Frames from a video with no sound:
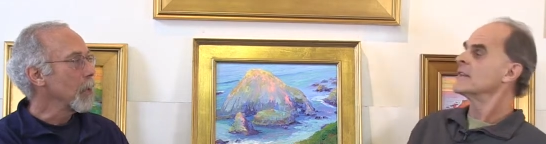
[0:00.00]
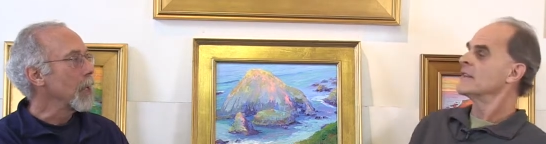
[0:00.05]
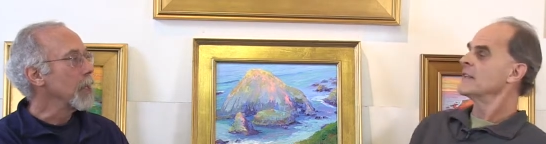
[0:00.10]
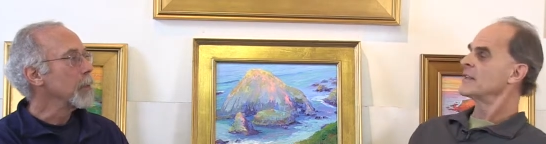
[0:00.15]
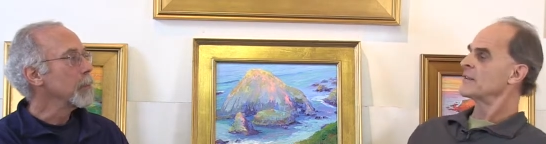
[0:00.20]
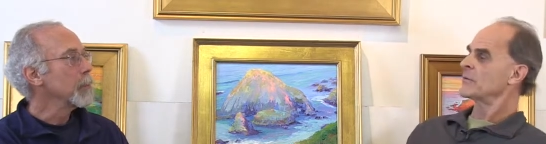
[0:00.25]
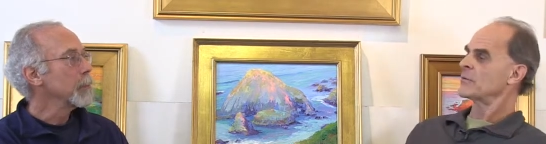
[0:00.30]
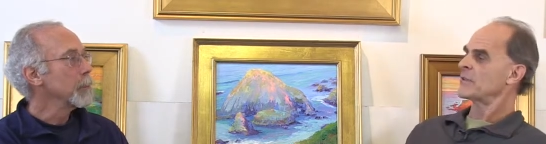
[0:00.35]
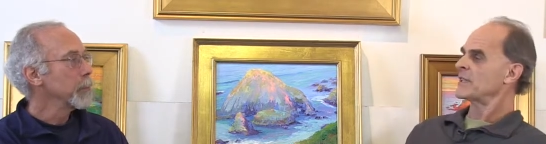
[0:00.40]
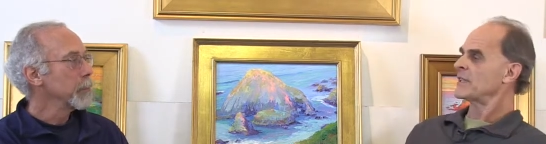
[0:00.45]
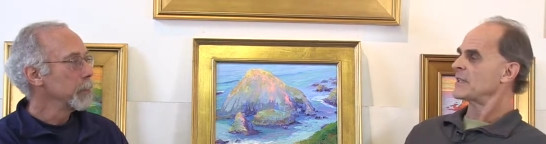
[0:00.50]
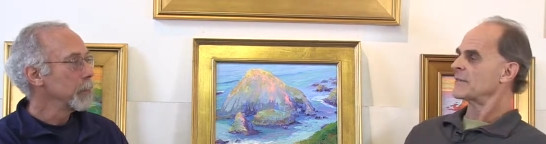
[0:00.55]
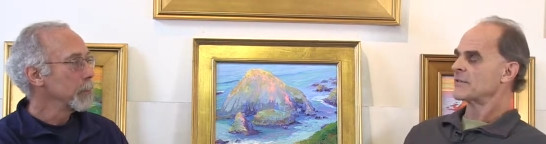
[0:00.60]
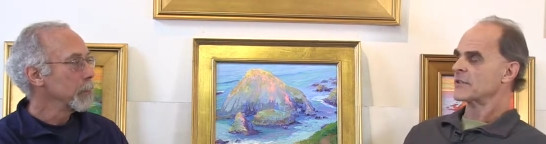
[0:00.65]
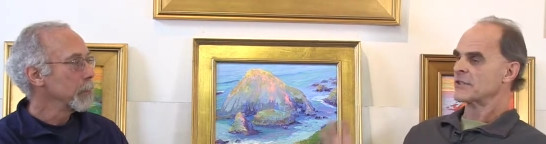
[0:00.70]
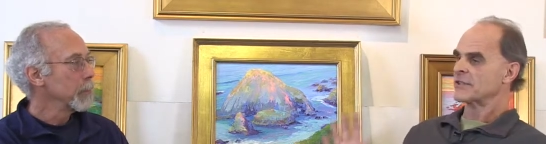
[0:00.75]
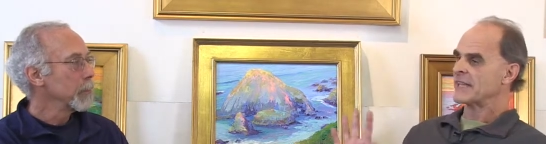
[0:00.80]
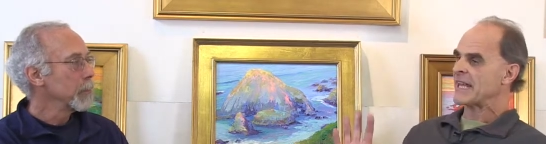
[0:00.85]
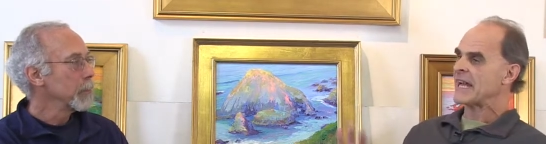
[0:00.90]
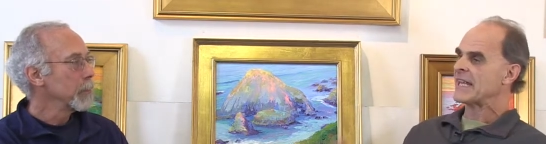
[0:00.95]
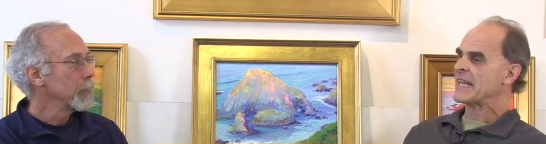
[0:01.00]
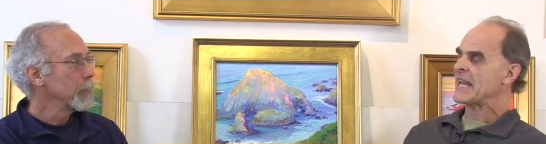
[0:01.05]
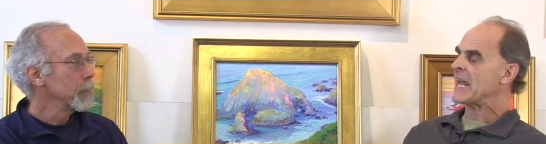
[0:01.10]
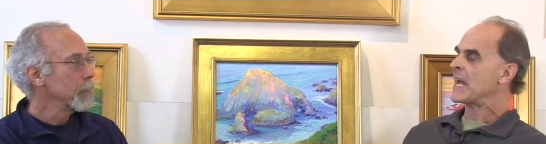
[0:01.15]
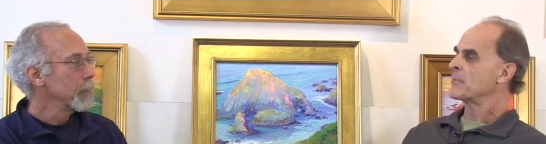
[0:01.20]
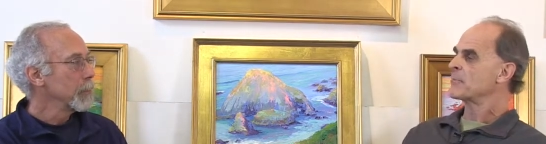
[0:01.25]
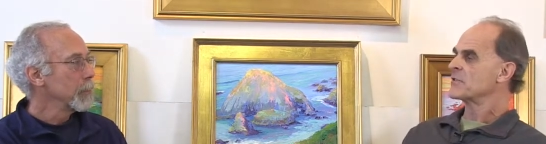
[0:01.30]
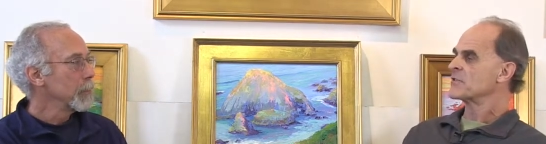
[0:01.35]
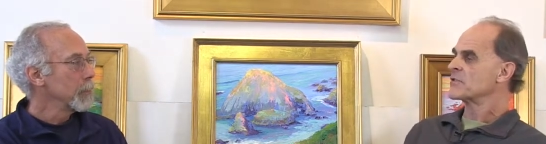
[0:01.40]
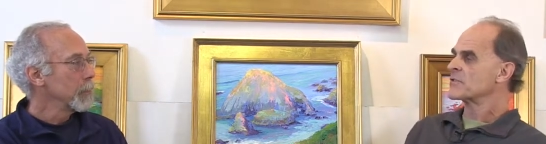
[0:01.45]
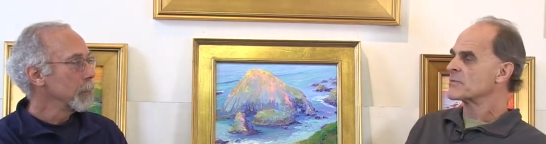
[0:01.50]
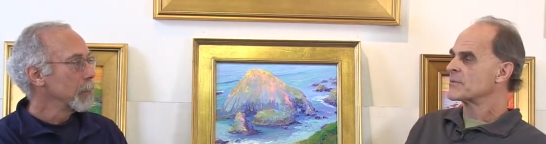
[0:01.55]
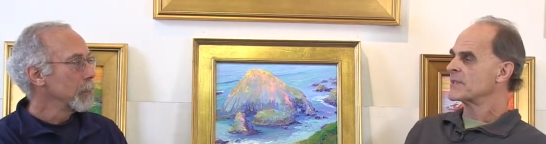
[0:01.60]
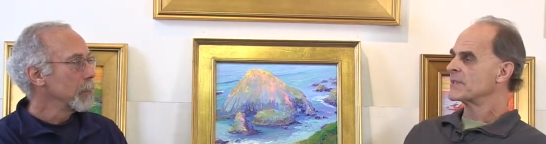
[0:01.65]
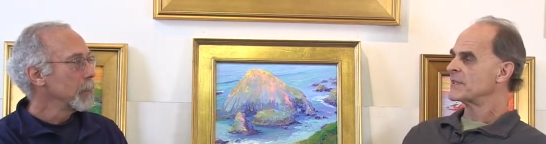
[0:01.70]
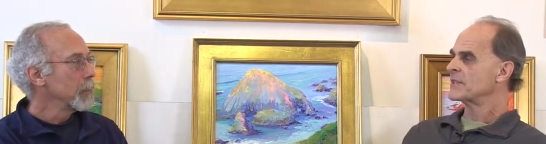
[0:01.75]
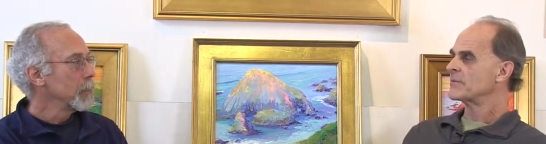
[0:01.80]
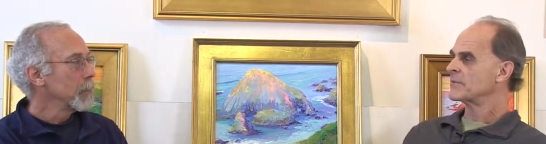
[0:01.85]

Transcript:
Speaker 1: Right. Whatever that happens, we